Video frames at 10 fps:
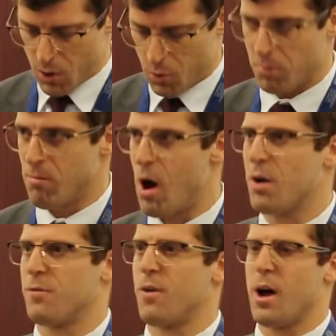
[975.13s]
or
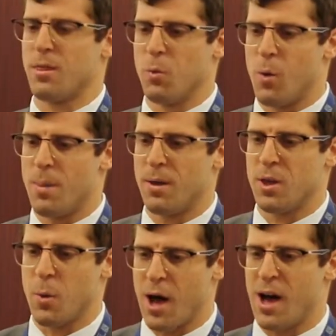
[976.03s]
modify the one that
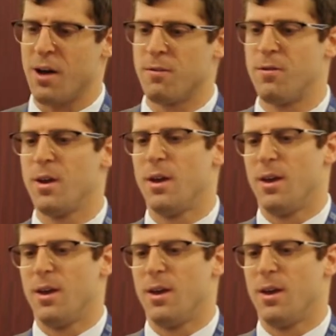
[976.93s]
you have,